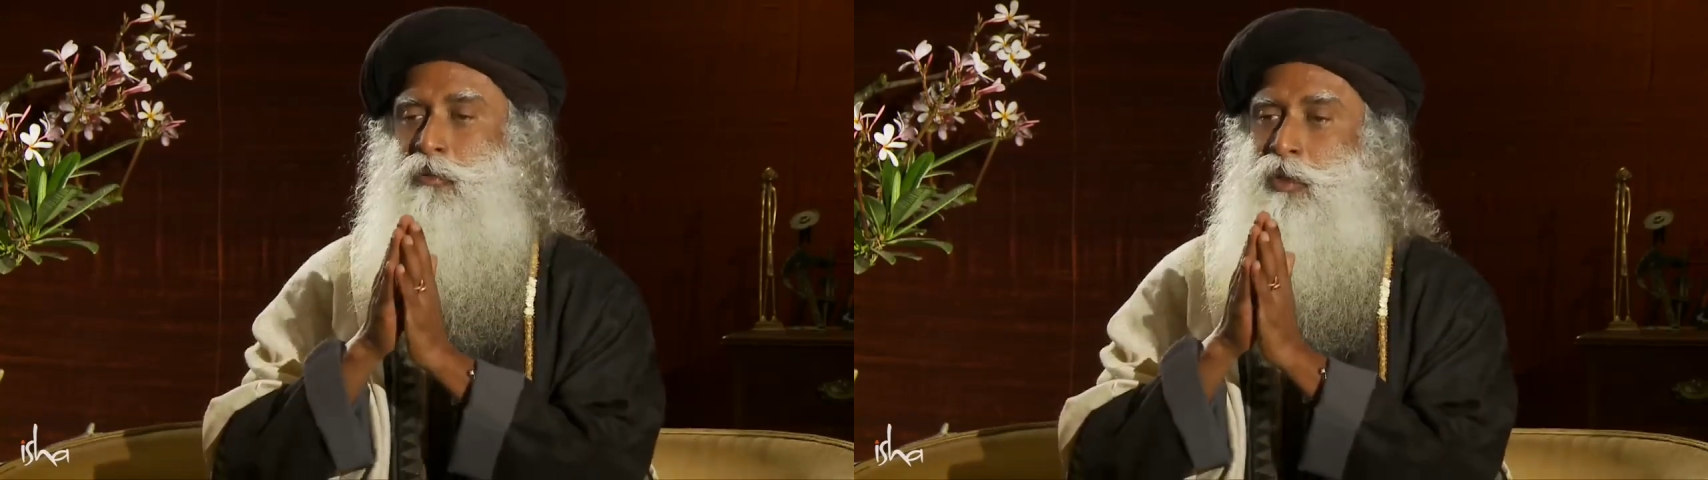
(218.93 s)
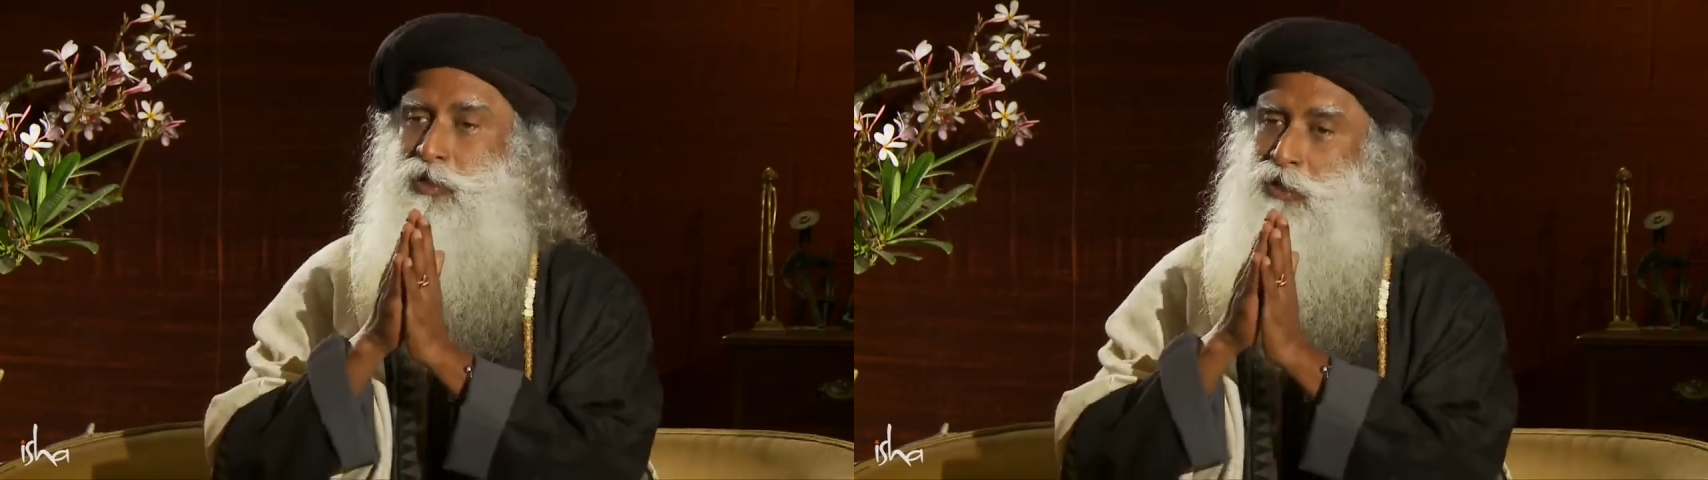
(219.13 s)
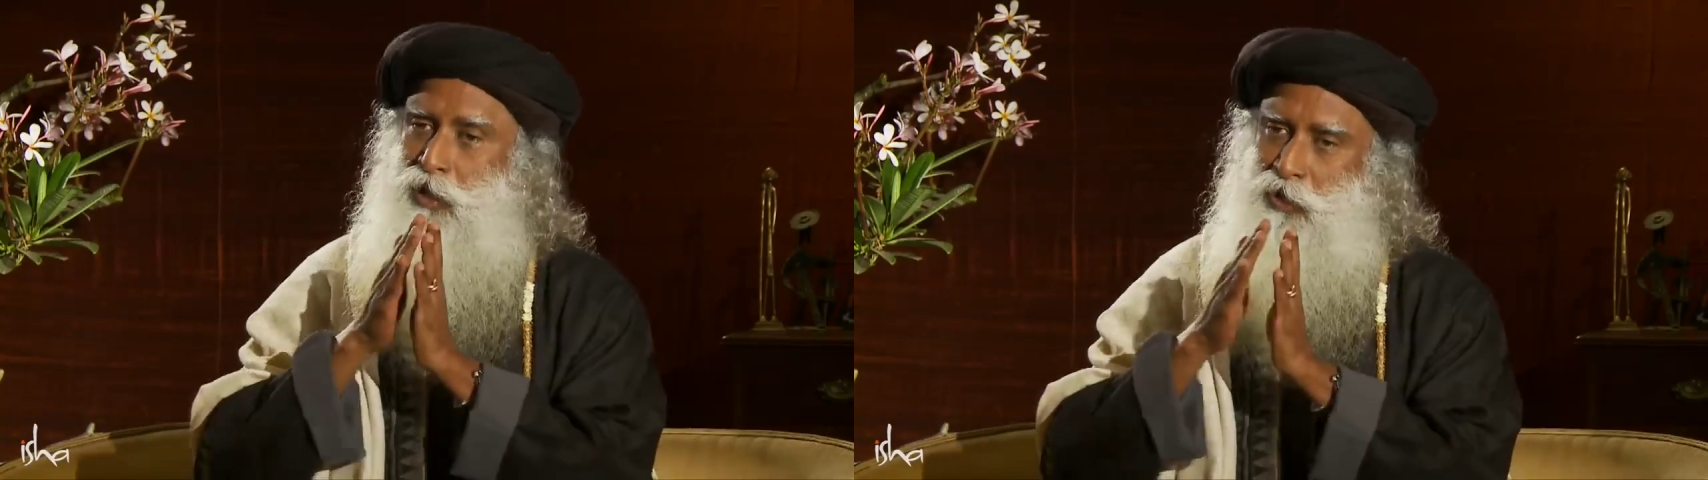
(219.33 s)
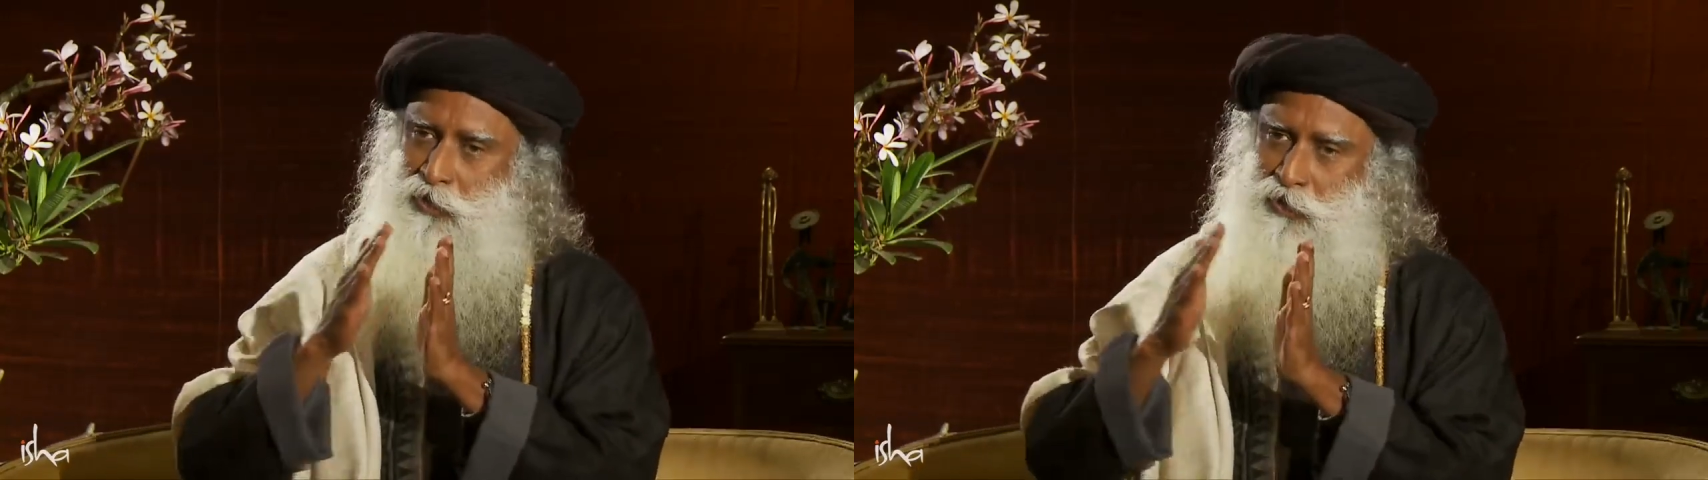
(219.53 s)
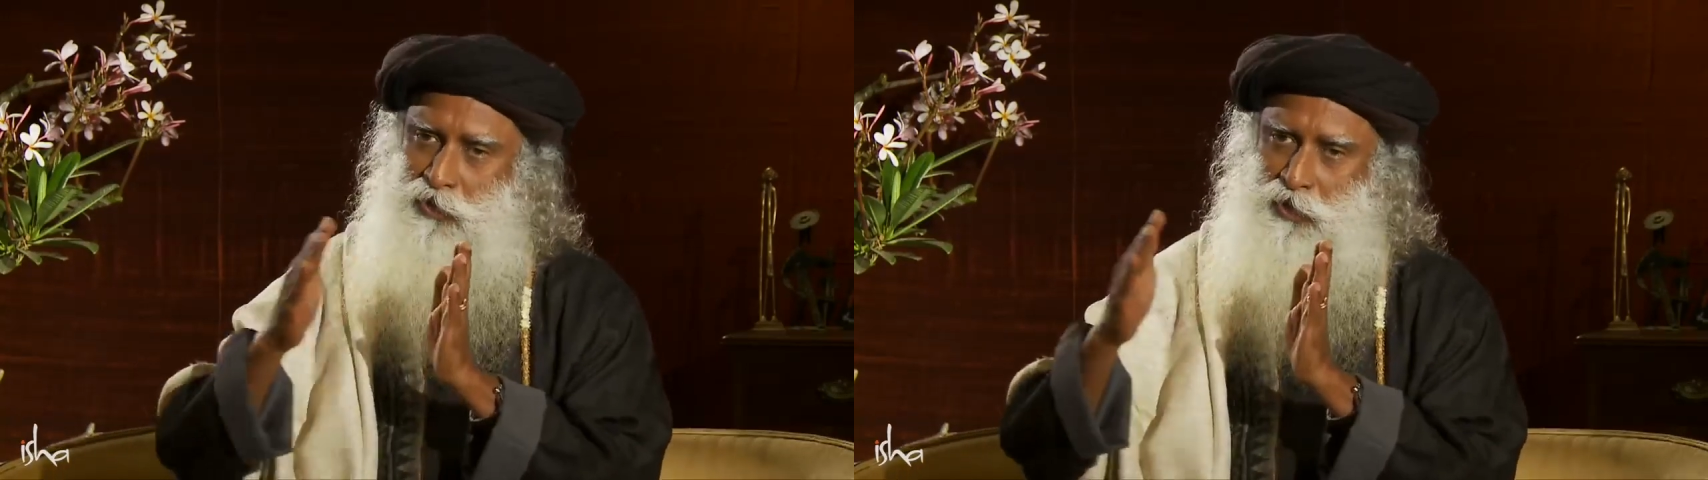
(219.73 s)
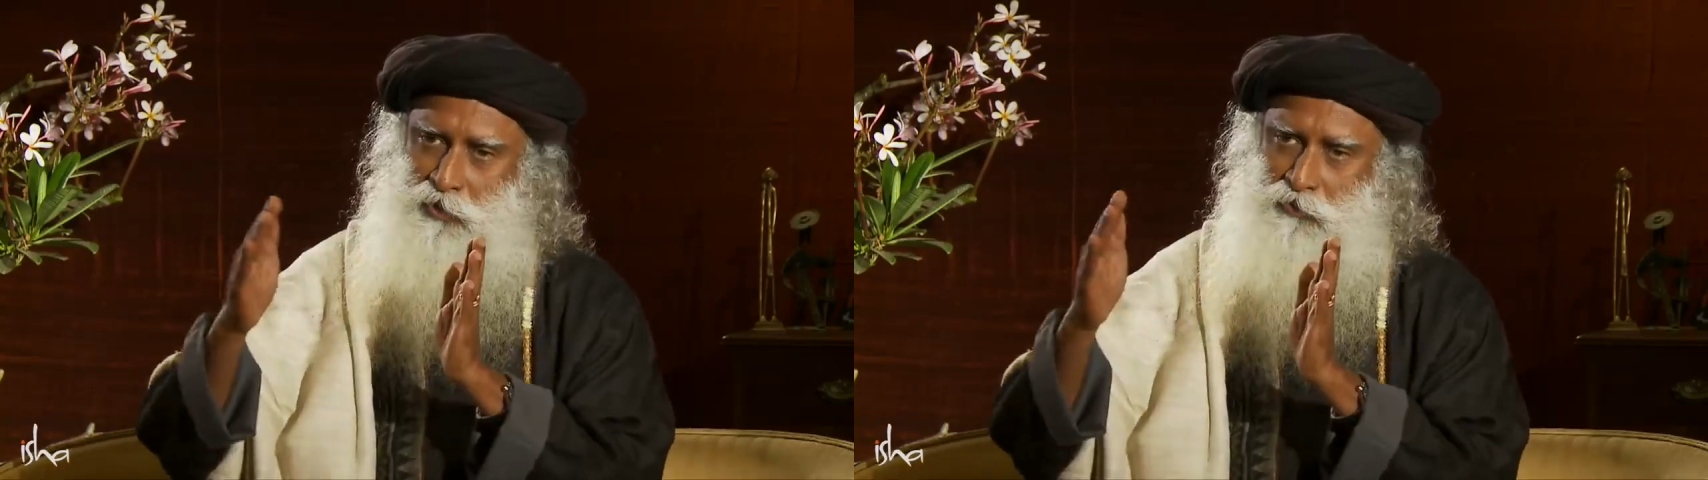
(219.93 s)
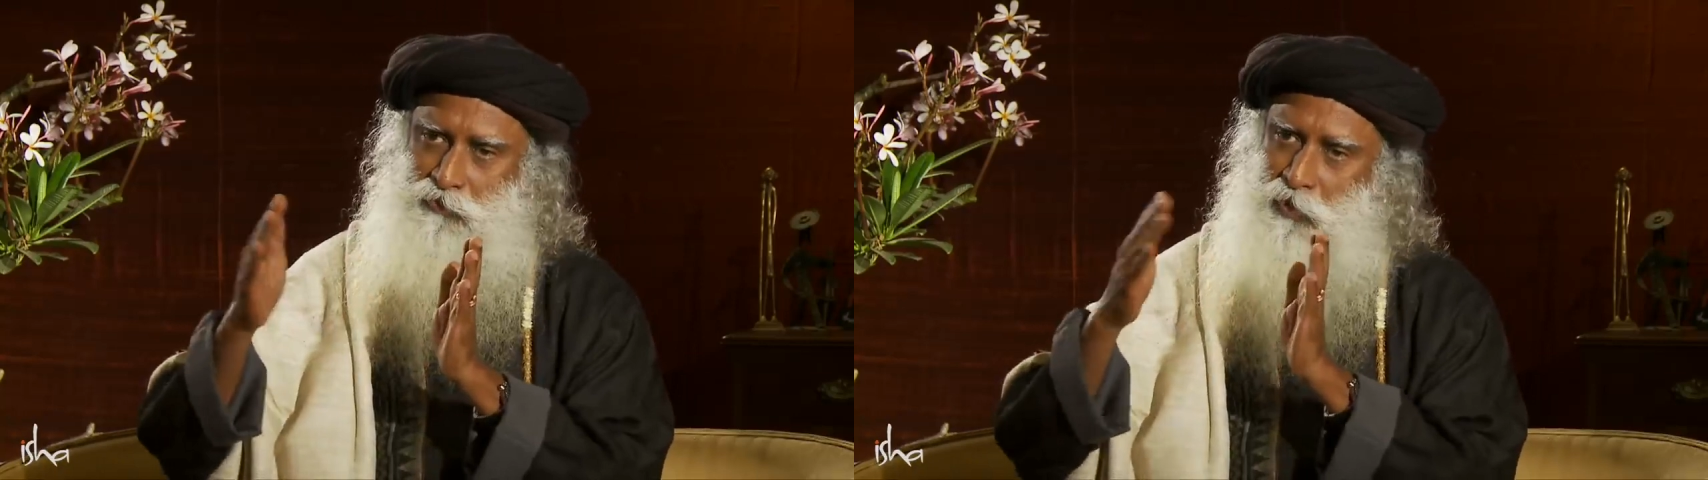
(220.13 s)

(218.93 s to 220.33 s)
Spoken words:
will start exiting